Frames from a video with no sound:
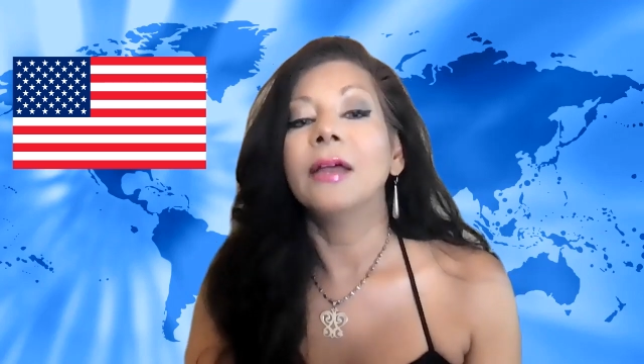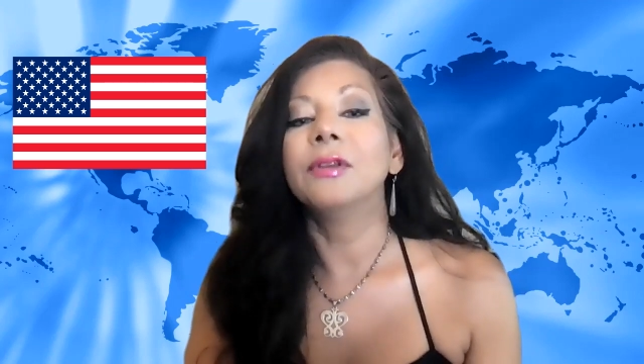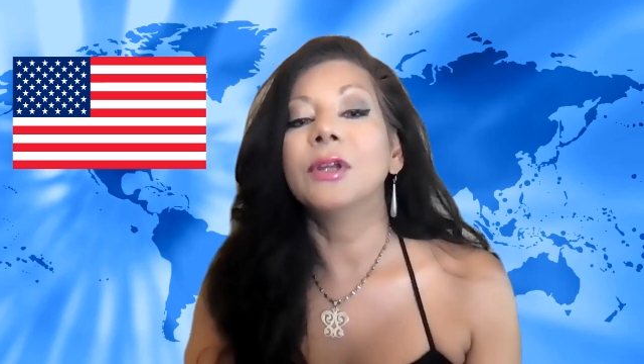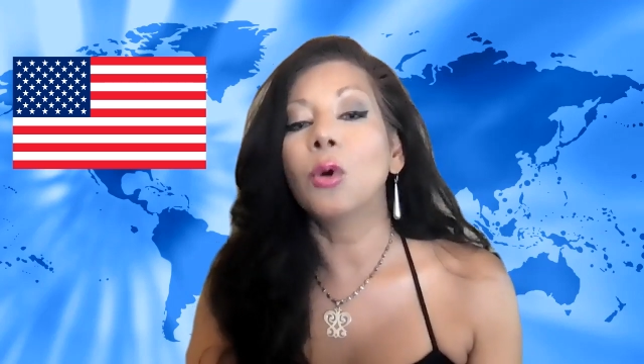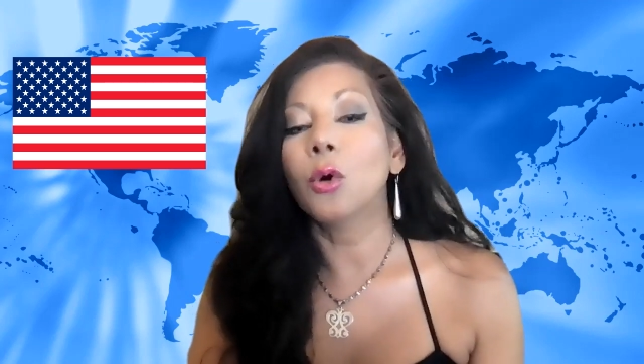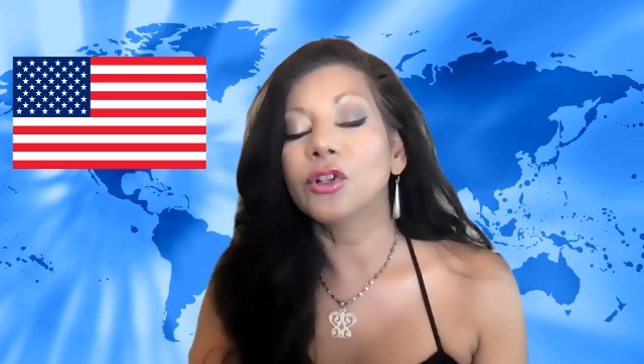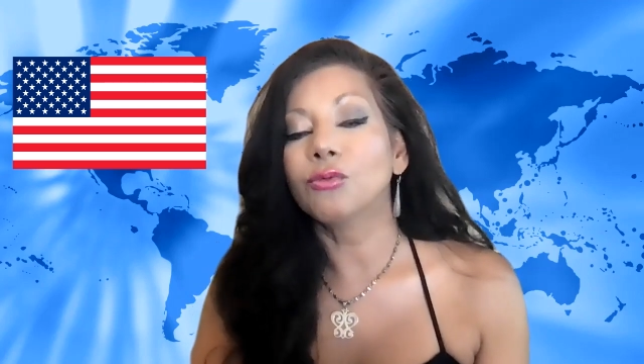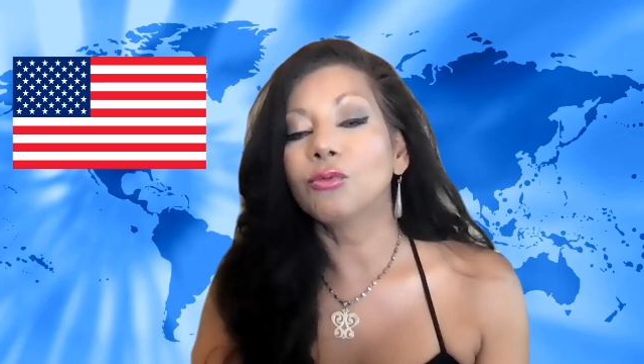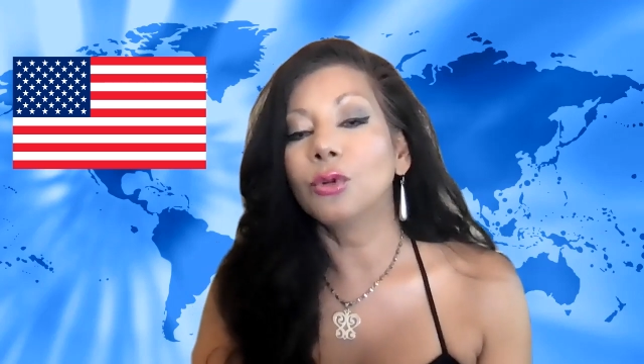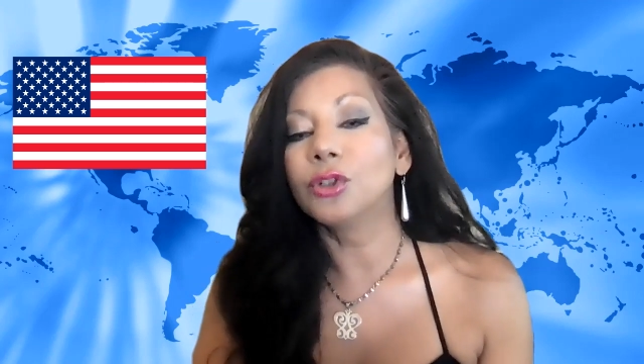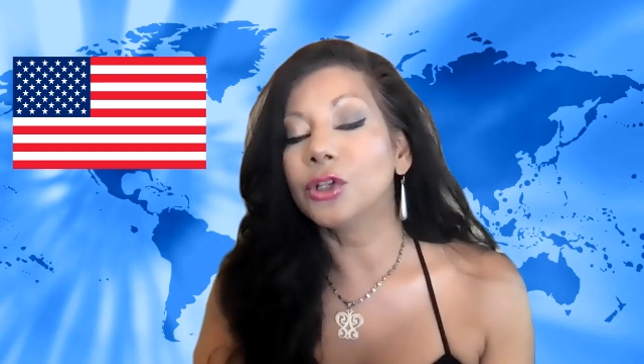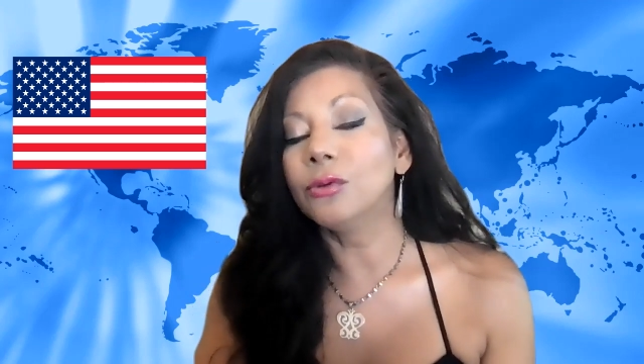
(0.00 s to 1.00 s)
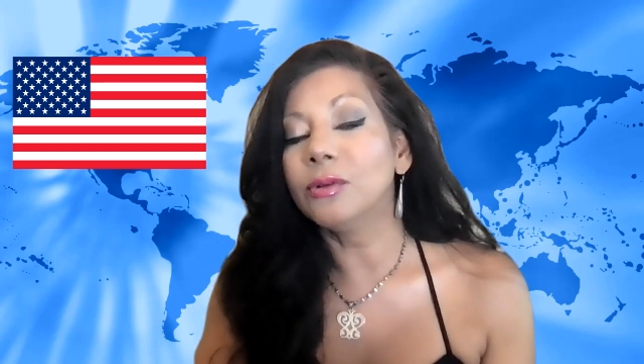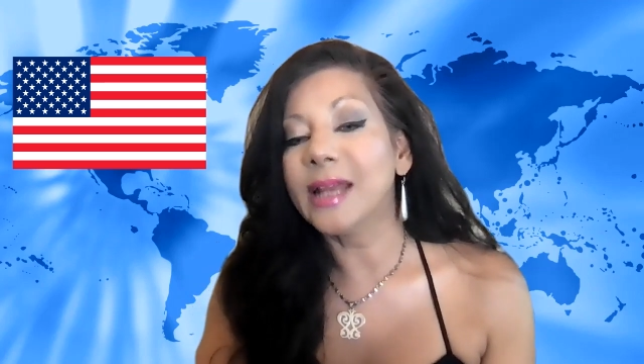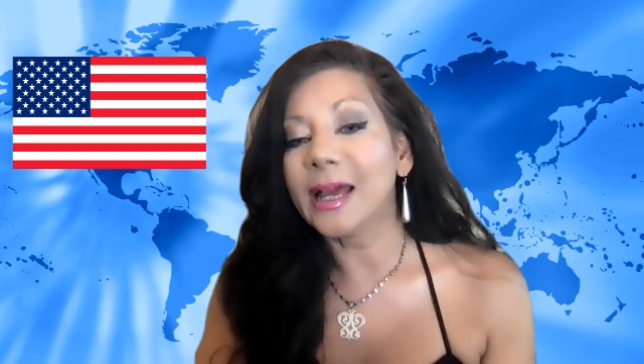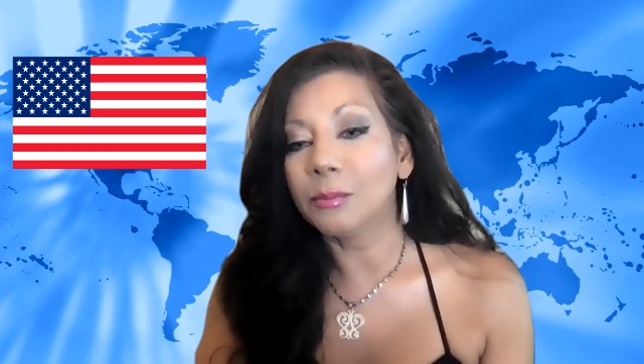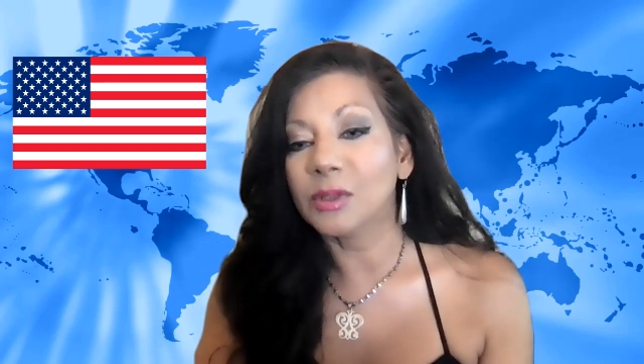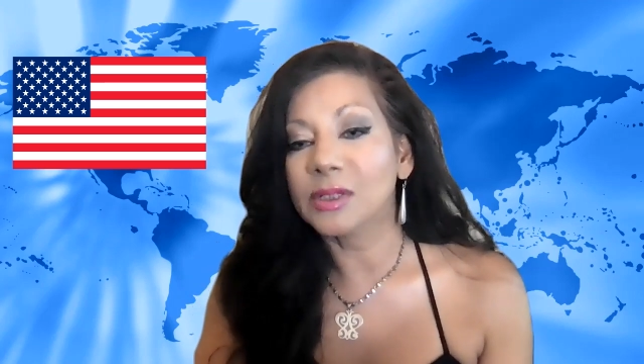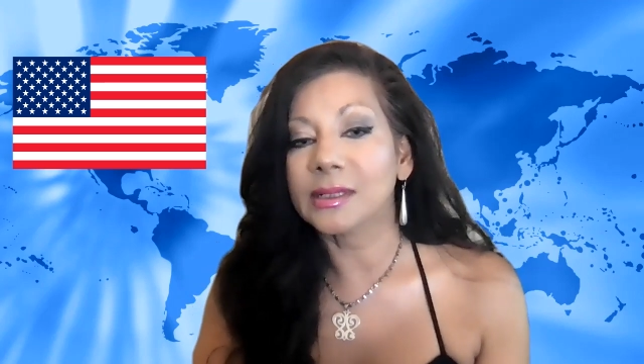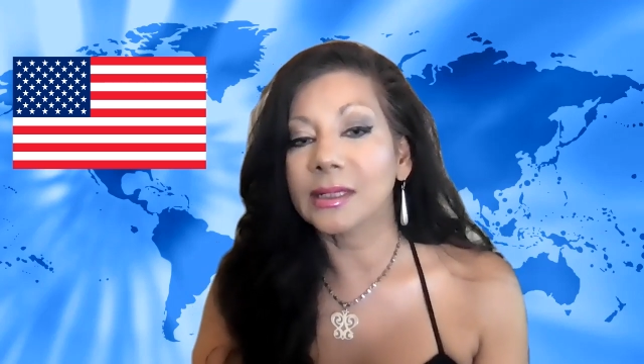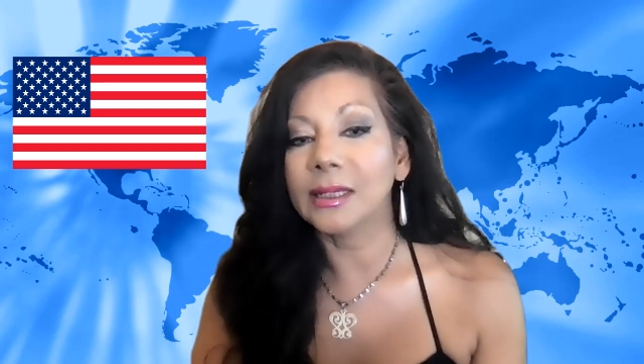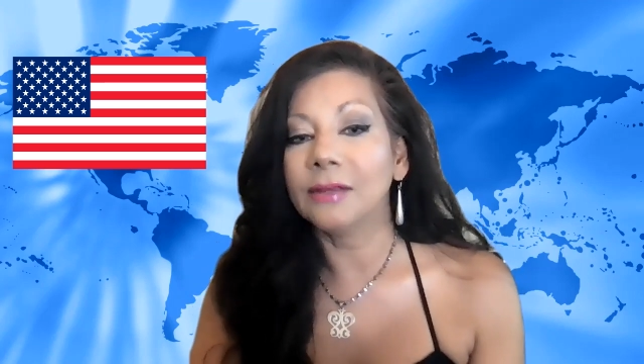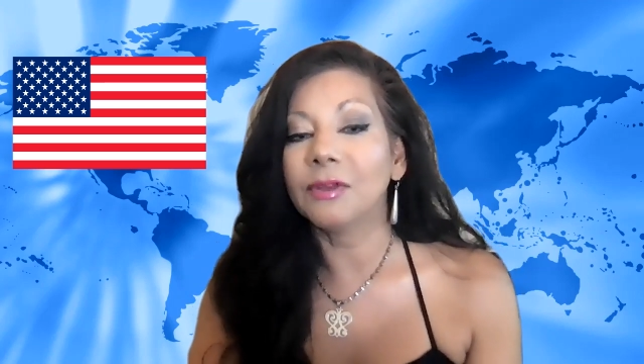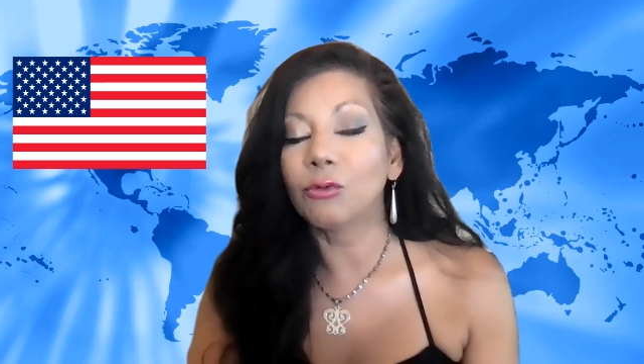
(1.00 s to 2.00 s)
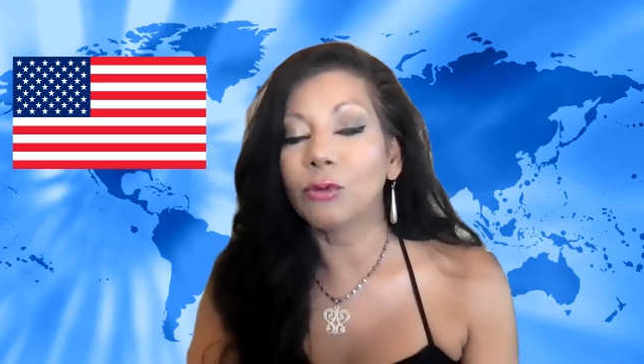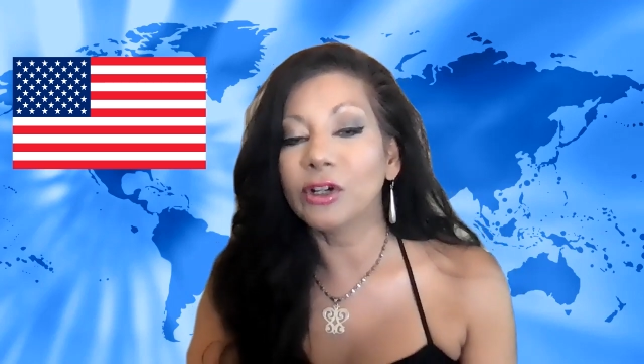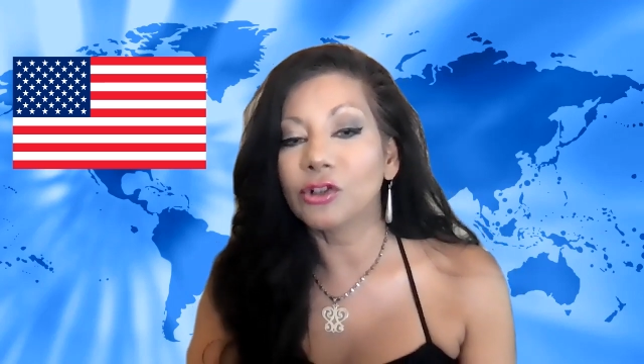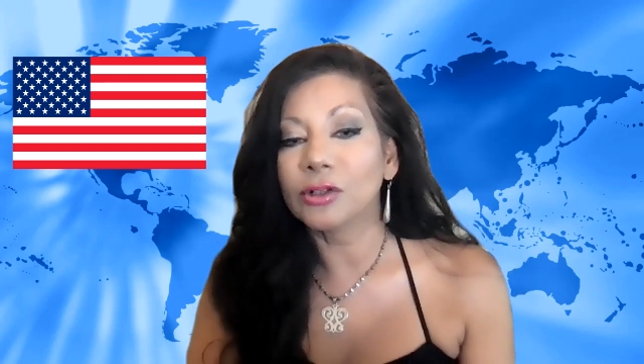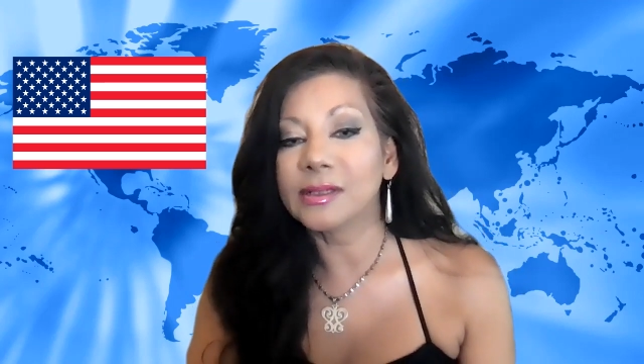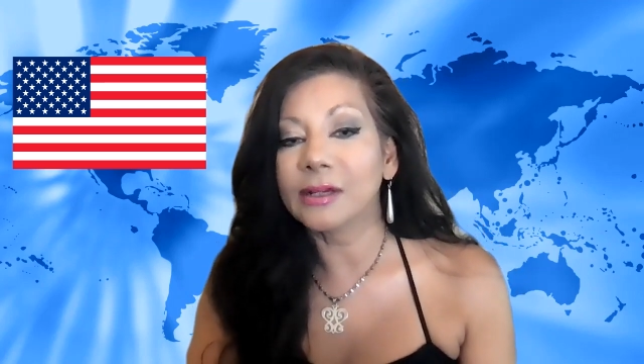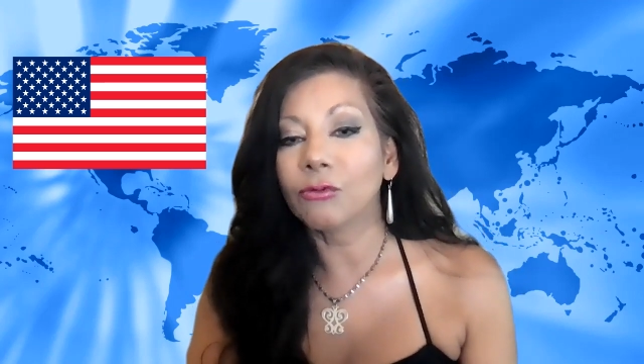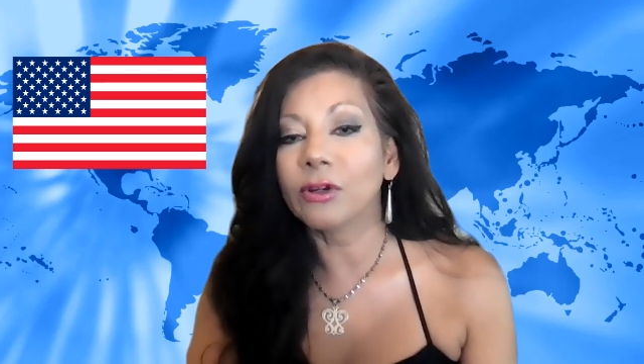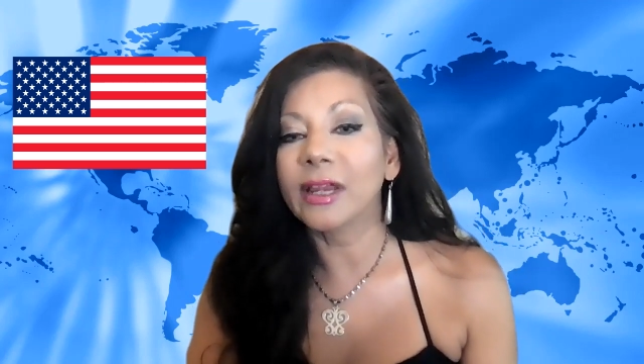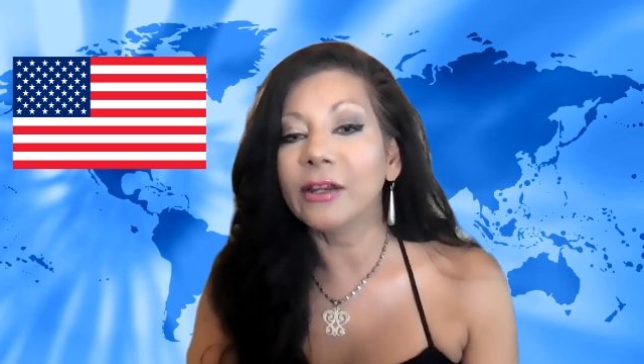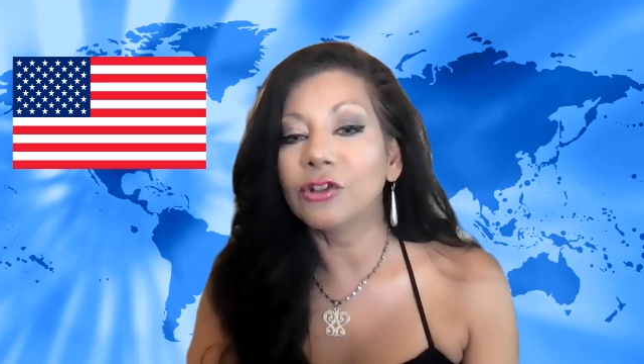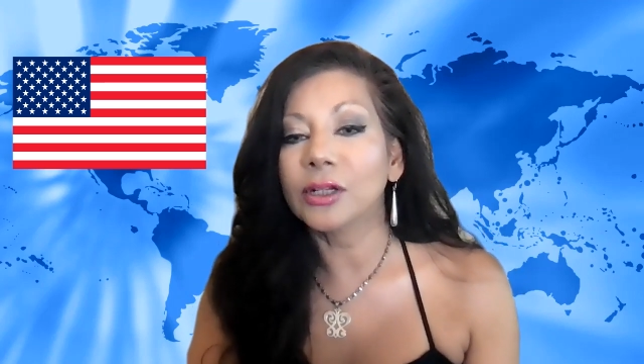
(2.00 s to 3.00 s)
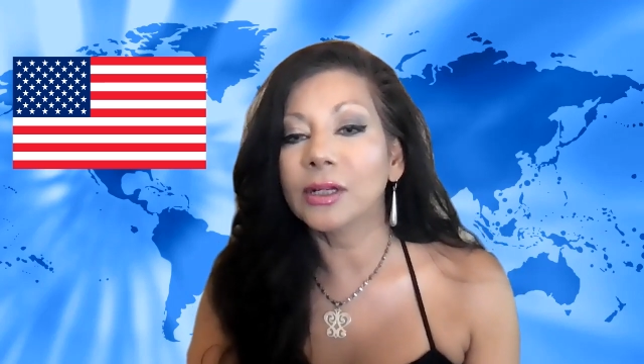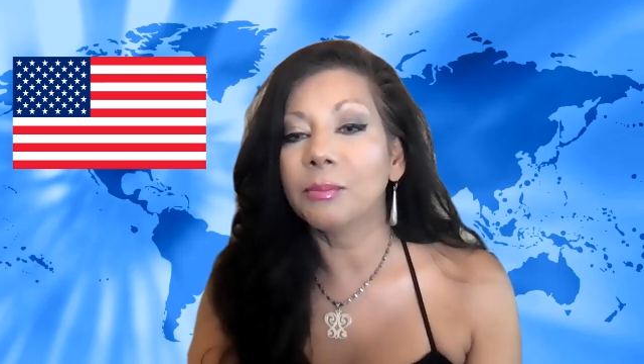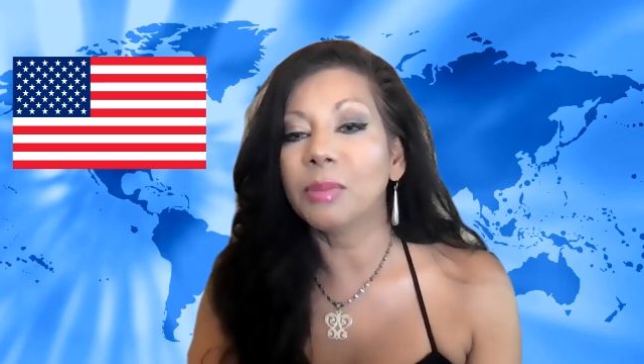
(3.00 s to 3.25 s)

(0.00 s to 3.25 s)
the court ruled unanimously that racial segregation in